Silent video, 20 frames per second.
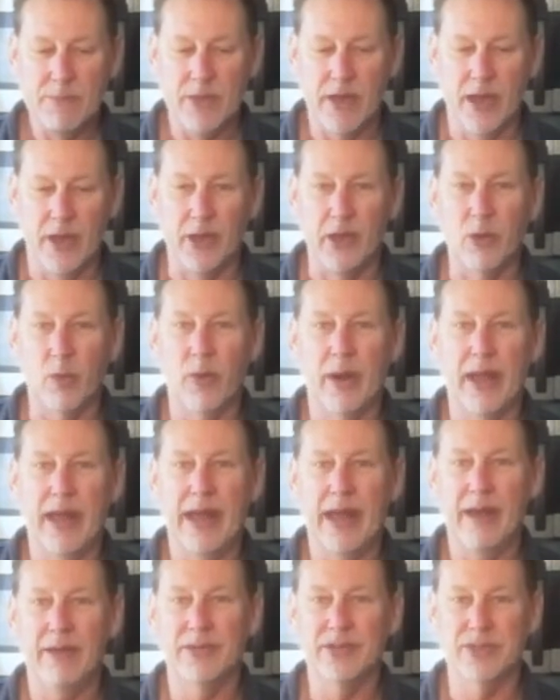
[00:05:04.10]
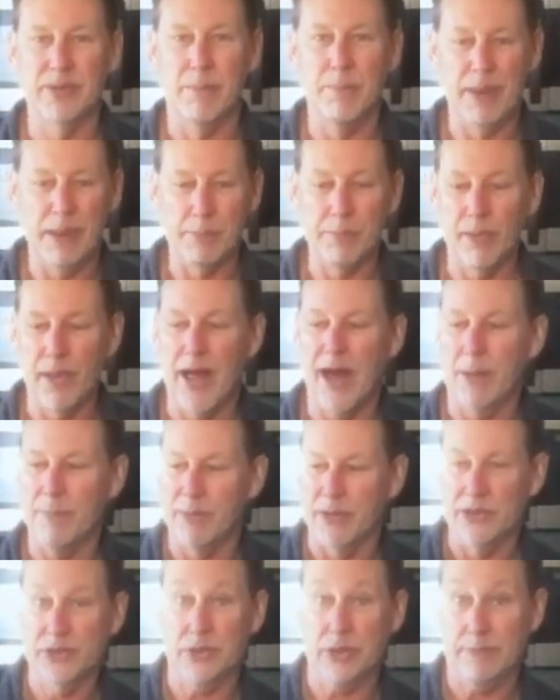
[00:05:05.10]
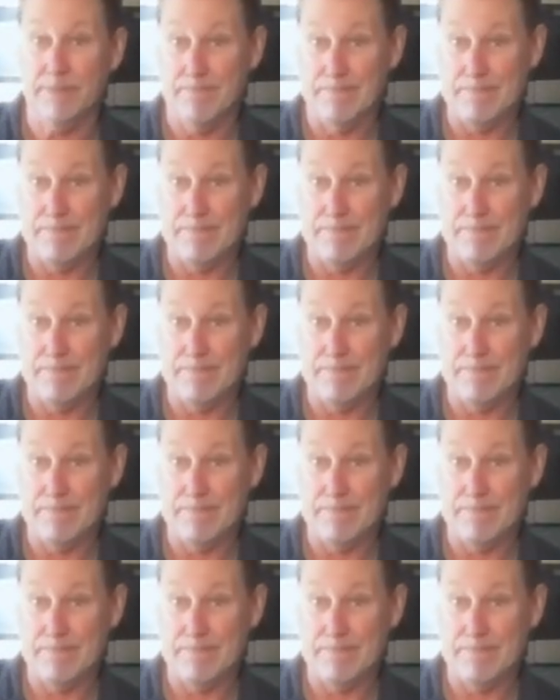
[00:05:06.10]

uh, you don't want to have some big blockbuster